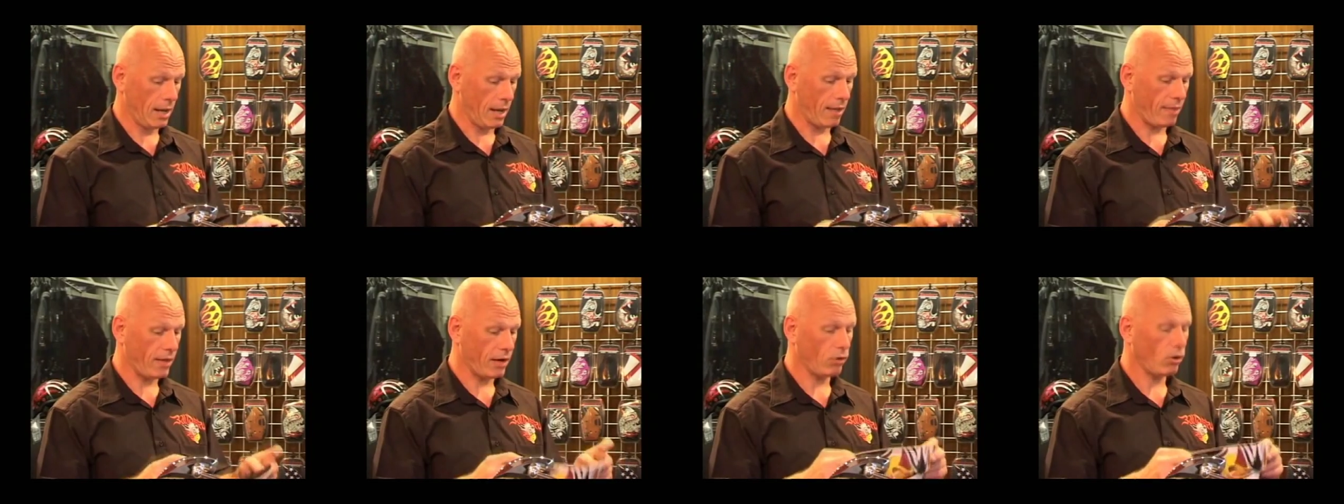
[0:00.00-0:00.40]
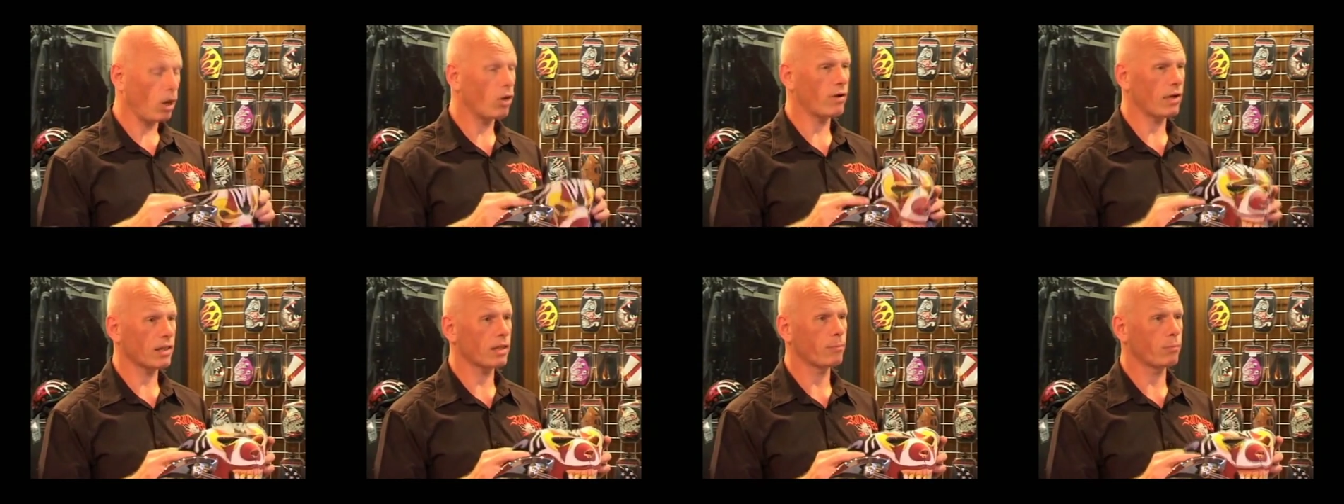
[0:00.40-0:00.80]
and there
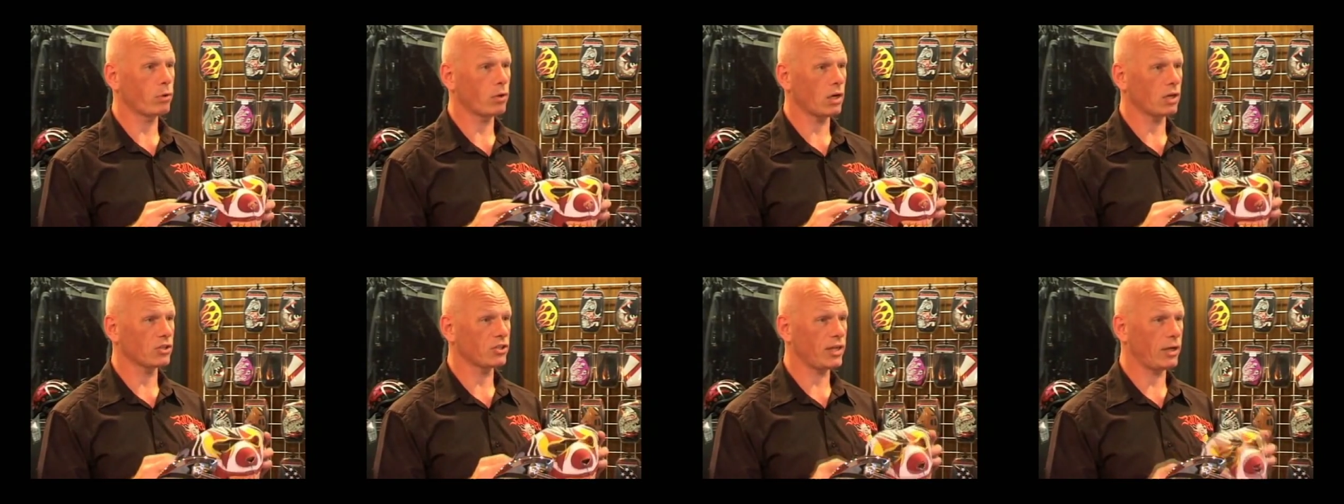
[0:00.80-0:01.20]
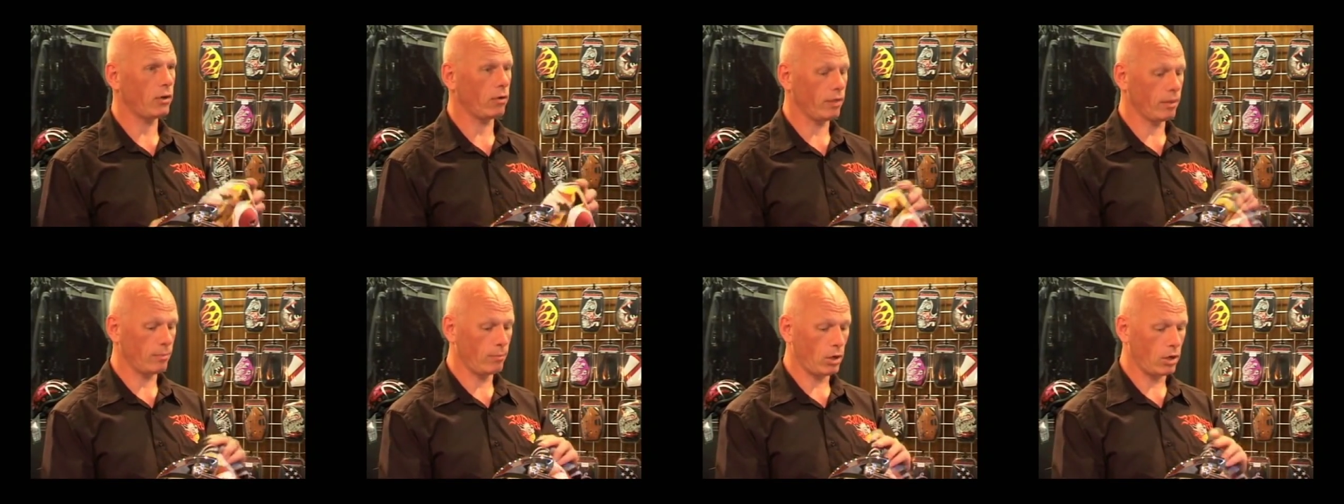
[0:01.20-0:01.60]
are other products out
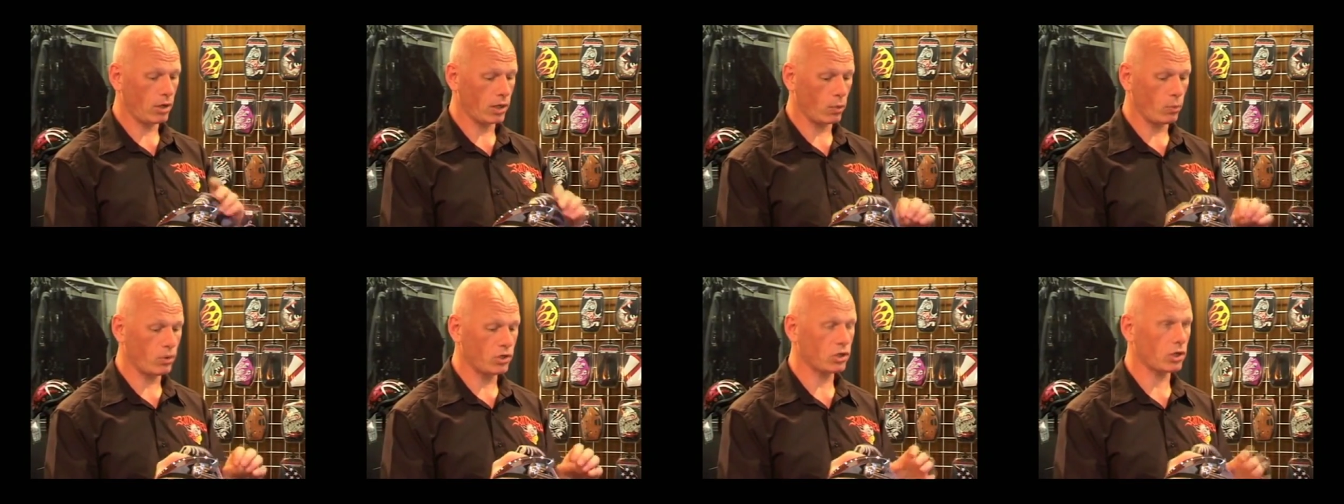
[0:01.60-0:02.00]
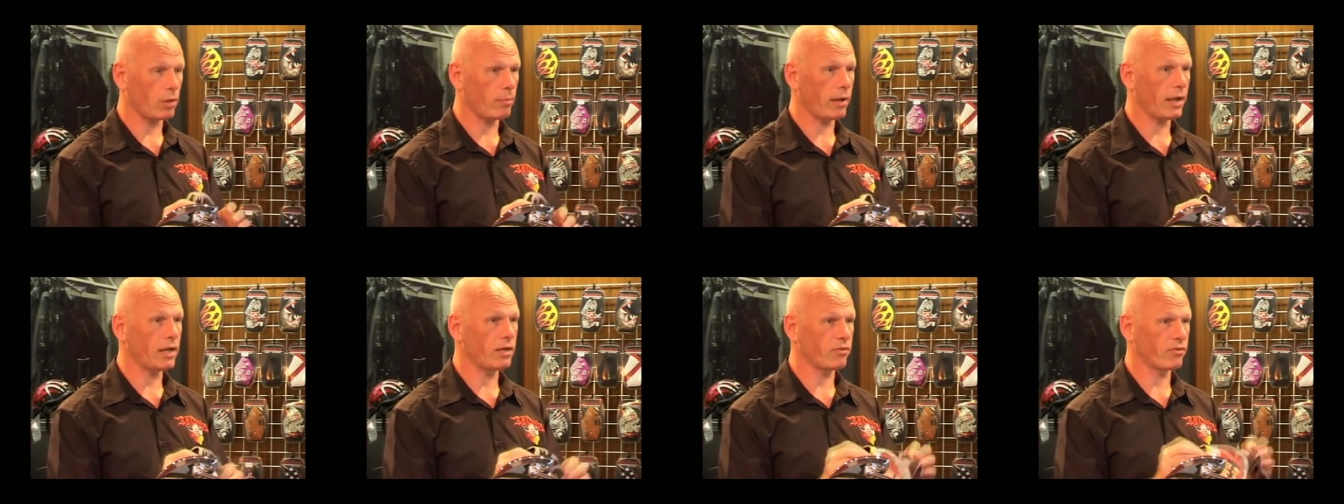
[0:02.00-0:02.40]
on the market which are
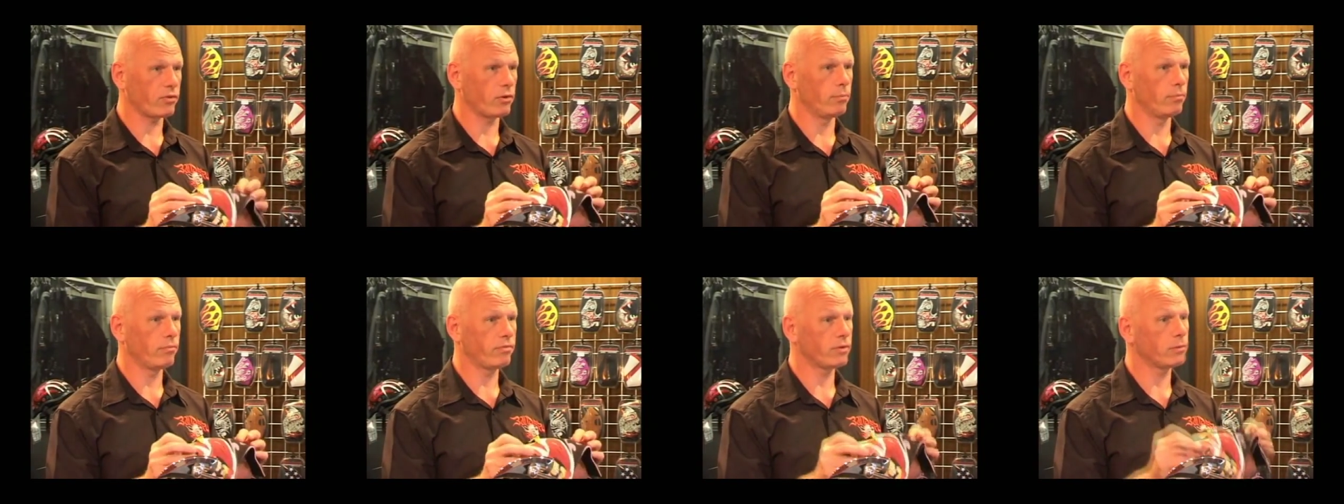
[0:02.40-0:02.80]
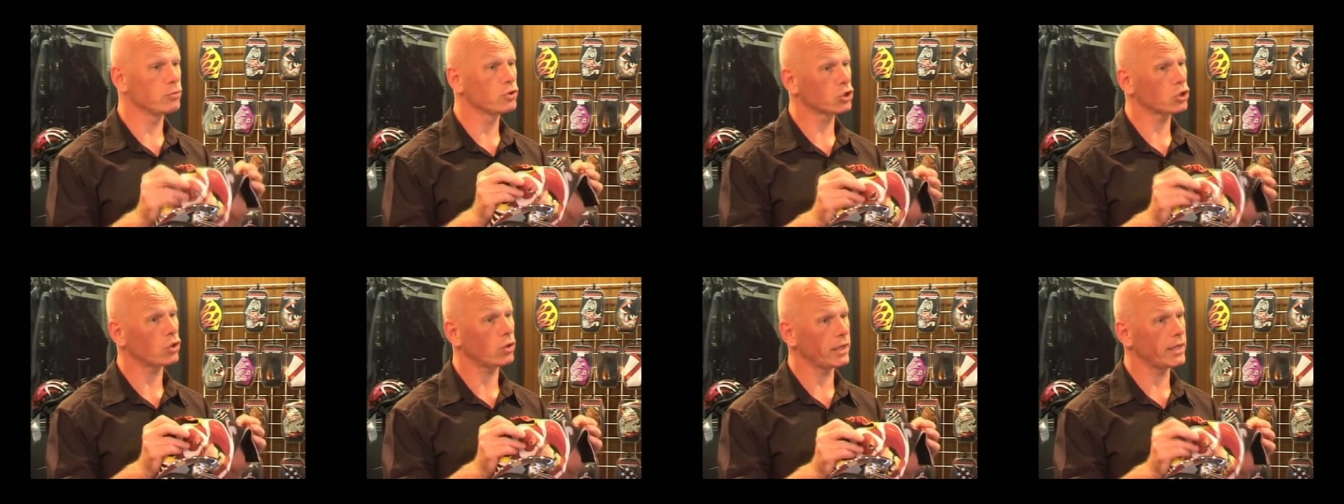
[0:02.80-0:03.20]
made from
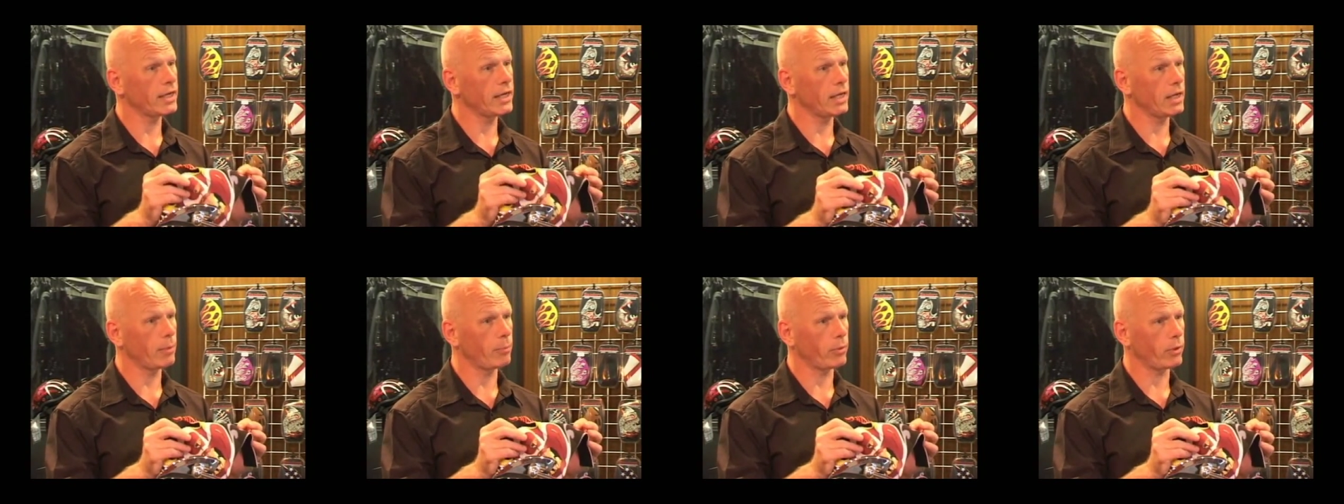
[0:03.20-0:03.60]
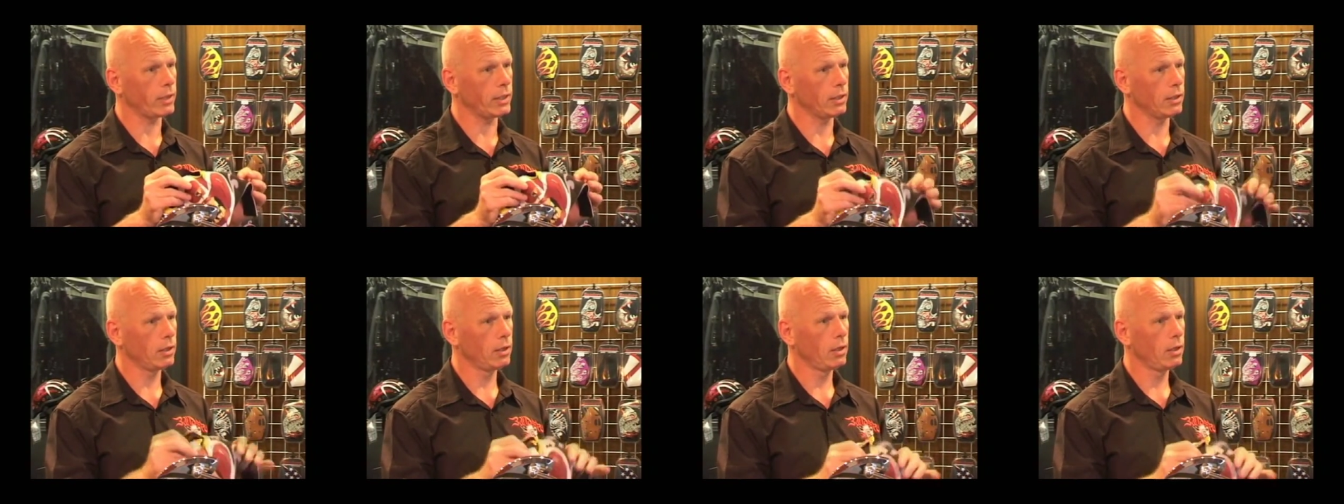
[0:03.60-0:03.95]
solid neoprene.